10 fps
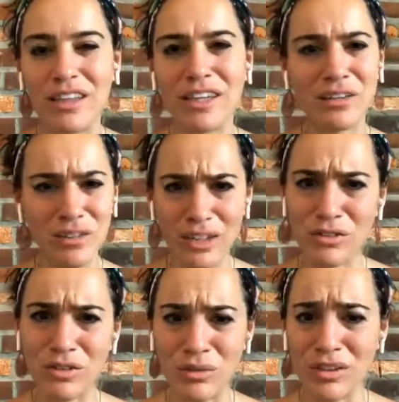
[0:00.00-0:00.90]
Thank you guys for
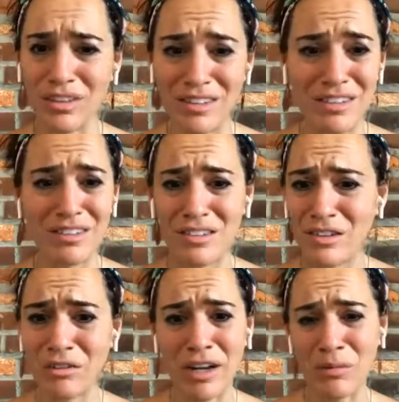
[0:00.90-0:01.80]
doing this. This is
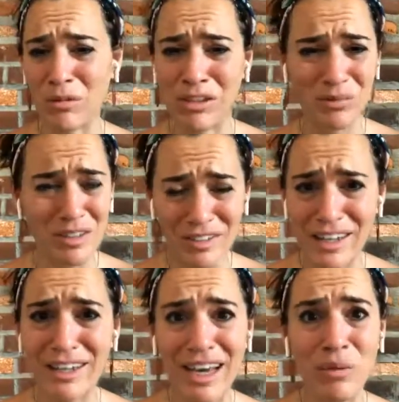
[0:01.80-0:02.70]
incredible. I just want to say
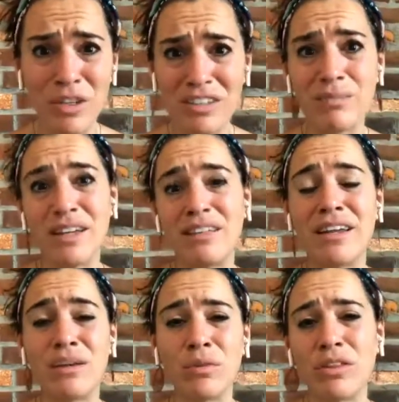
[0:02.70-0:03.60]
again, we just
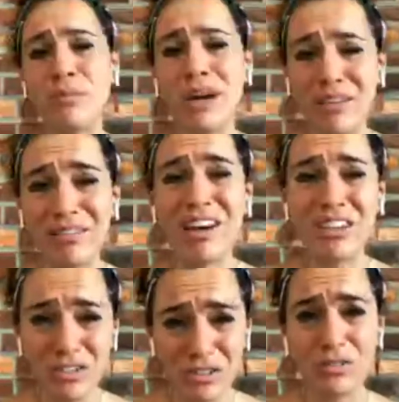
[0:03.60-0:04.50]
meditated with about
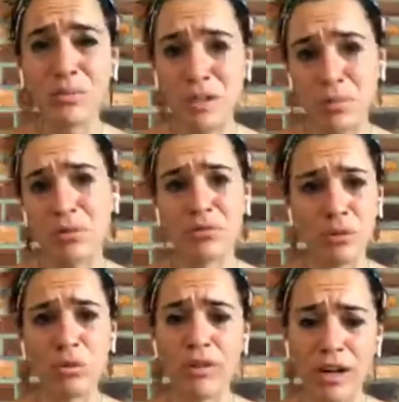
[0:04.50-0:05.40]
hundreds of people from
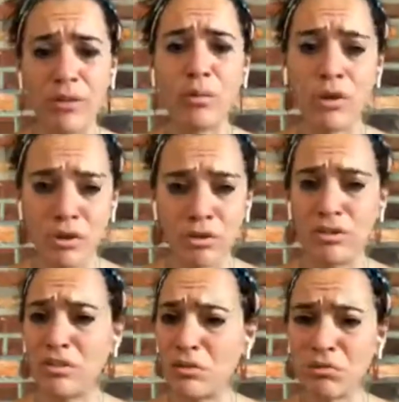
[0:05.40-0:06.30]
around the world.
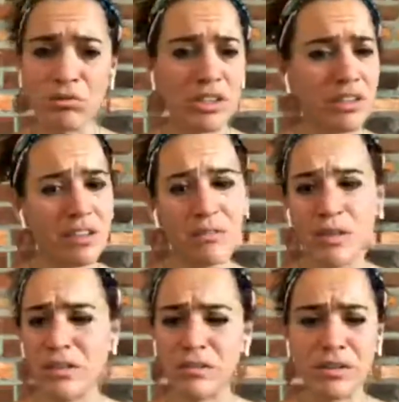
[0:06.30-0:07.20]
So really,
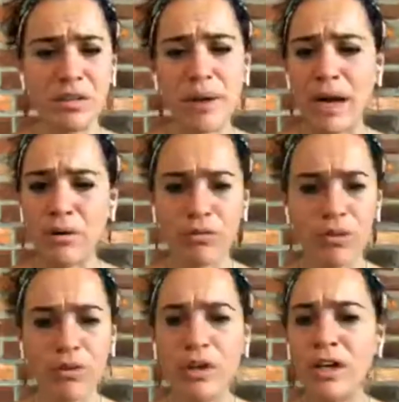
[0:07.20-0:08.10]
really, really
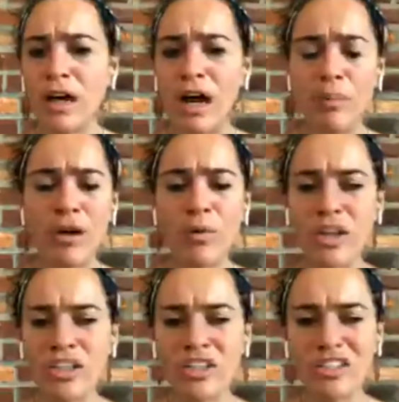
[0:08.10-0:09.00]
powerful. A
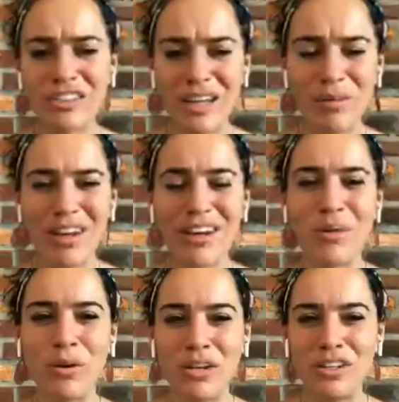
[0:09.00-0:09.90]
question just came in and I
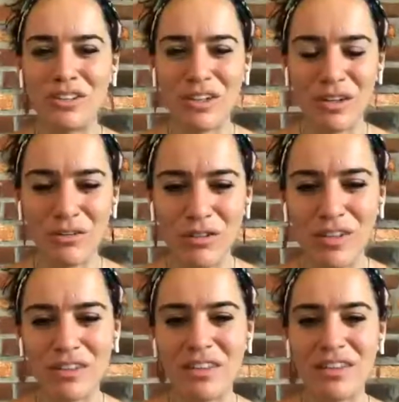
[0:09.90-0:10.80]
want to just kind of
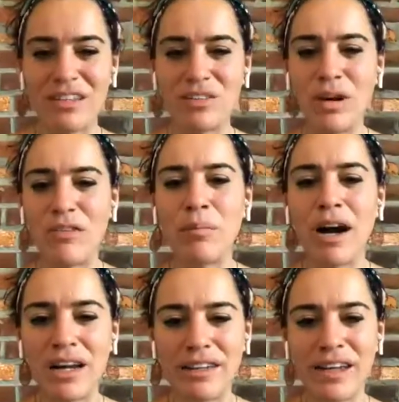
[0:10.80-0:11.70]
revisit this. So I have a
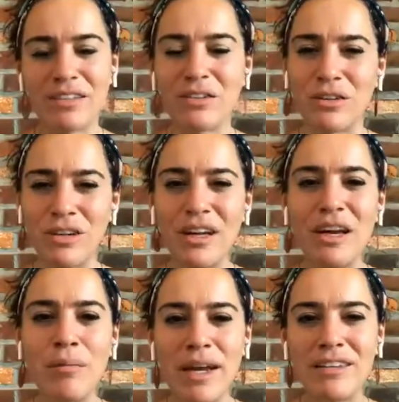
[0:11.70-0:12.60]
podcast or
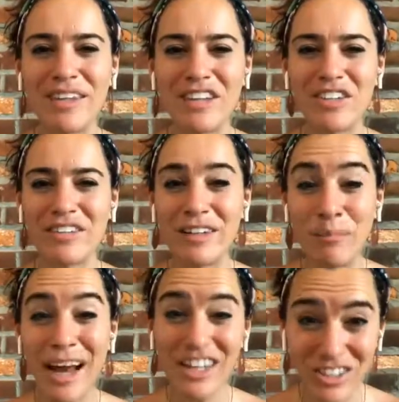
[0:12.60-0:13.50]
meditations, and I'm
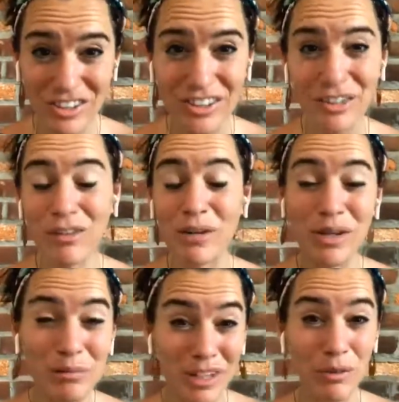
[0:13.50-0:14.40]
actually, right when
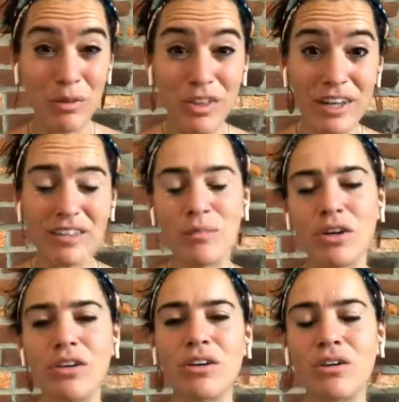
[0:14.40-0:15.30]
I'm done with this, I'm
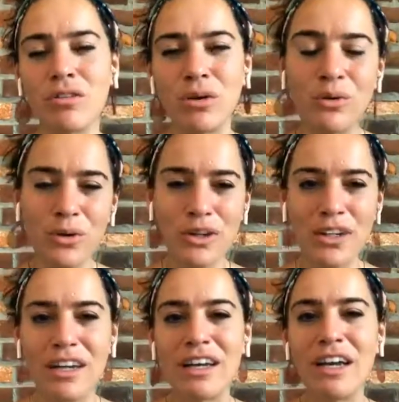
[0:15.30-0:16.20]
going to go record
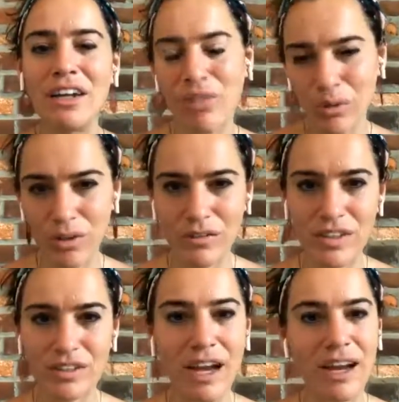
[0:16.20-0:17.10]
another one of
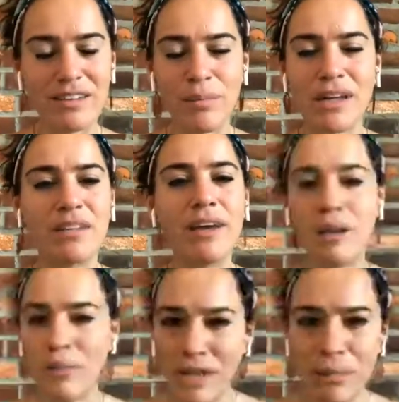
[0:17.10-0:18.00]
these guys, about a
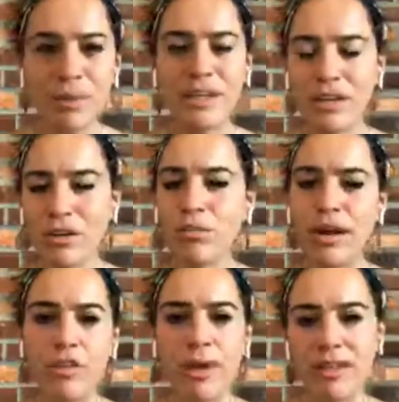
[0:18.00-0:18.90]
10-minute beginner
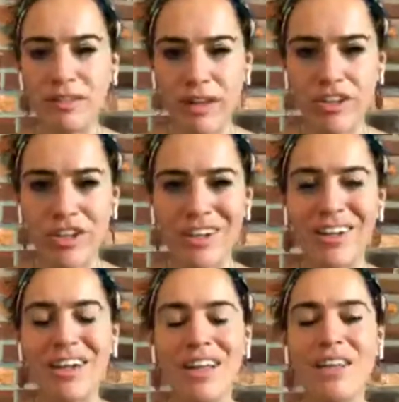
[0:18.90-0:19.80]
breath meditation
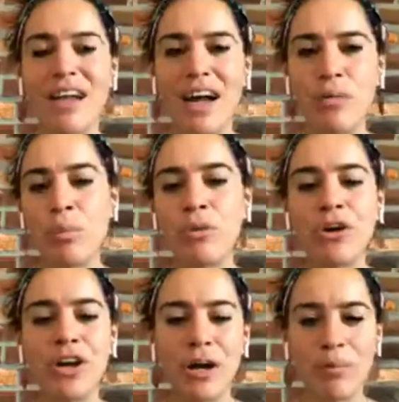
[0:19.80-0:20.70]
that I will put
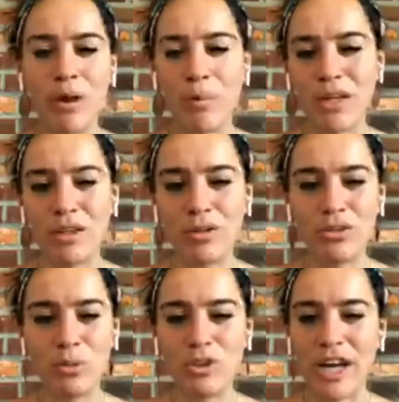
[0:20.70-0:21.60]
up on my
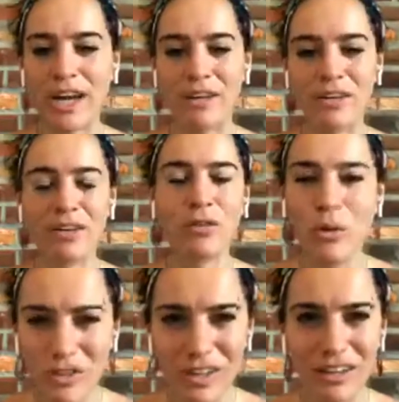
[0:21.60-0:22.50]
YouTube channel. And of
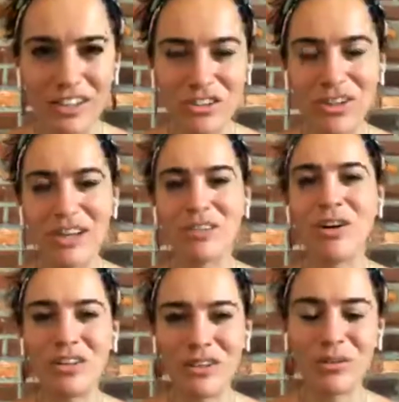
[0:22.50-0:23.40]
course, I'll let you guys
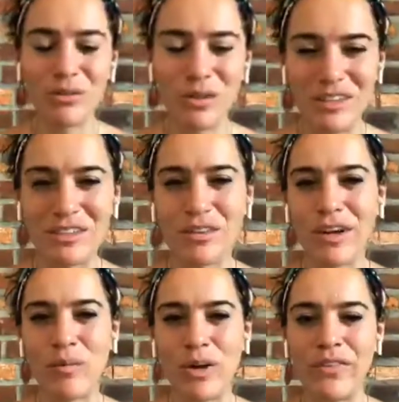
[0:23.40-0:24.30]
all know through
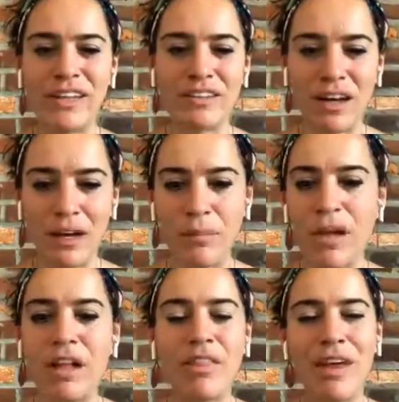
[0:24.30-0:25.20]
Instagram when that's up.
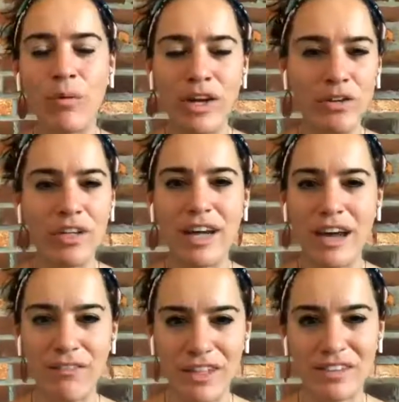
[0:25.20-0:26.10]
That way you can
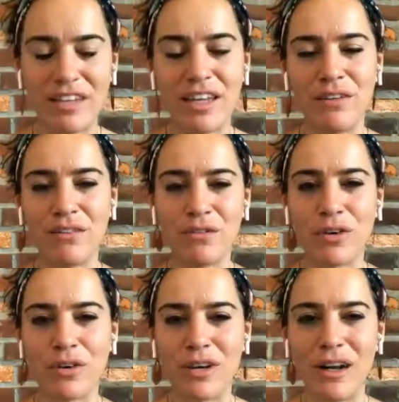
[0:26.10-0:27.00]
have that saved
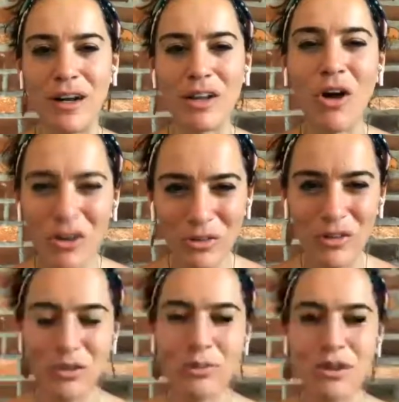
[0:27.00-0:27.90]
for longer than the
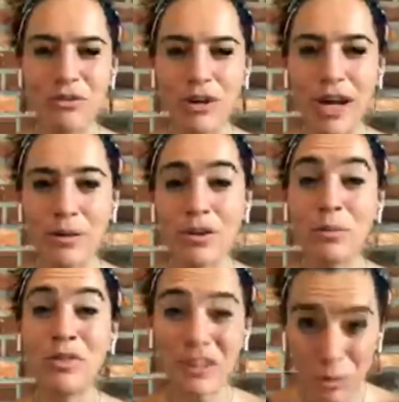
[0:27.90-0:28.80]
24 hours. But
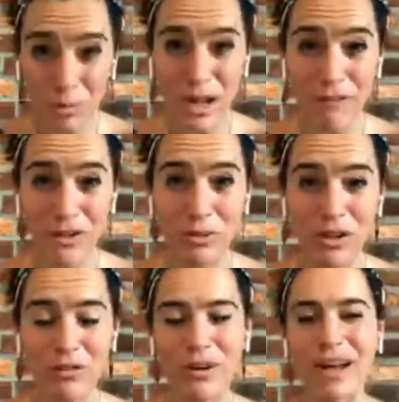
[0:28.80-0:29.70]
this will be up for
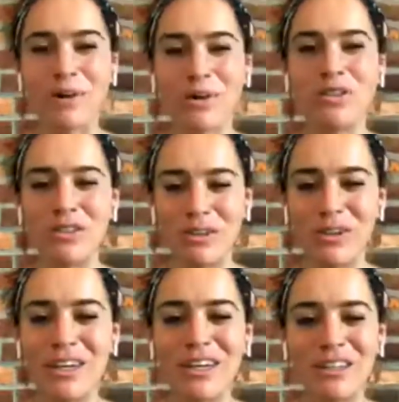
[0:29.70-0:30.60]
24 hours, so
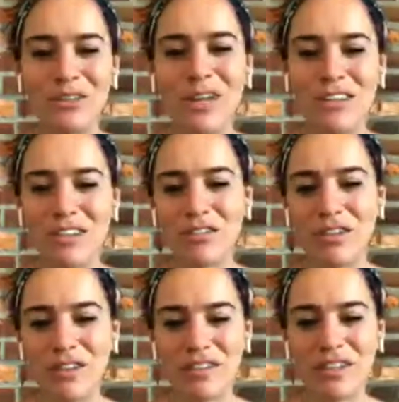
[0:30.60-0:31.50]
you guys can
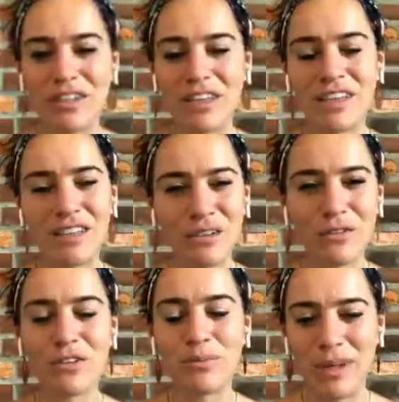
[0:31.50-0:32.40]
revisit it. Thank you for
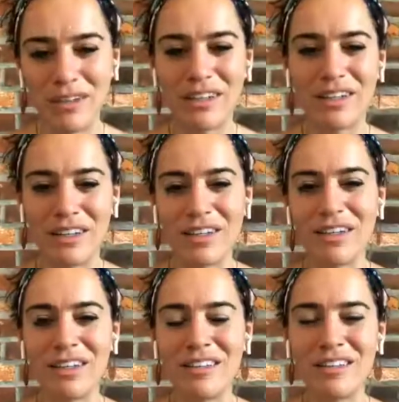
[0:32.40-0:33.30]
spending
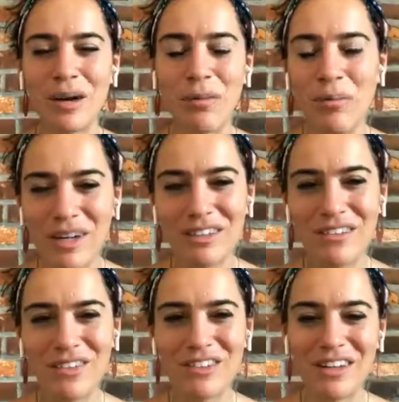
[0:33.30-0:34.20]
these couple minutes of
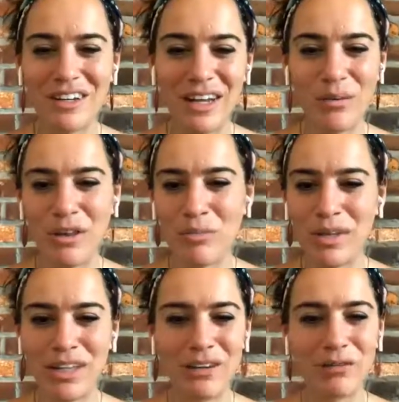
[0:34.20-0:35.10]
your Sunday with
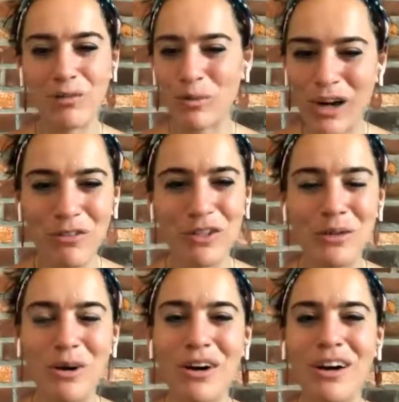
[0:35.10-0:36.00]
me, wherever you
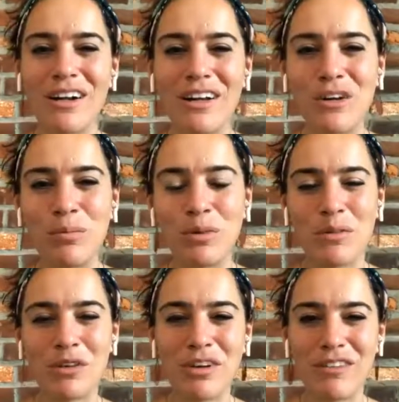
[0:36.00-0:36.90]
are, I hope you have a
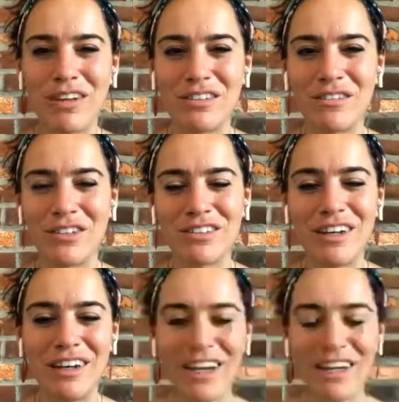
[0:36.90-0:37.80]
great rest of your
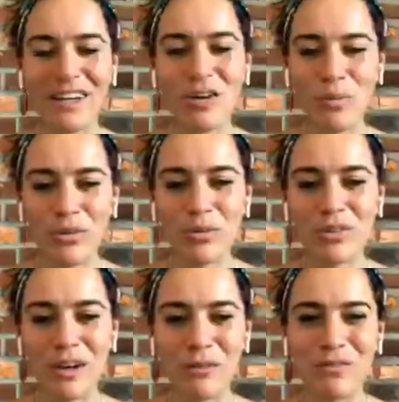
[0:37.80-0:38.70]
Sunday, and I hope this was
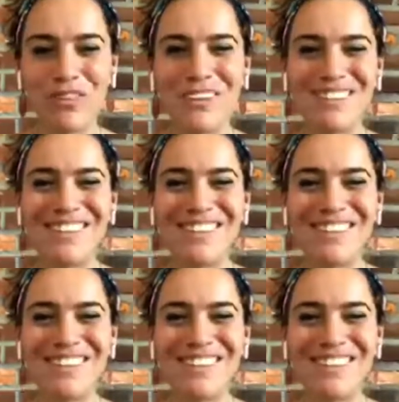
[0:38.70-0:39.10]
helpful.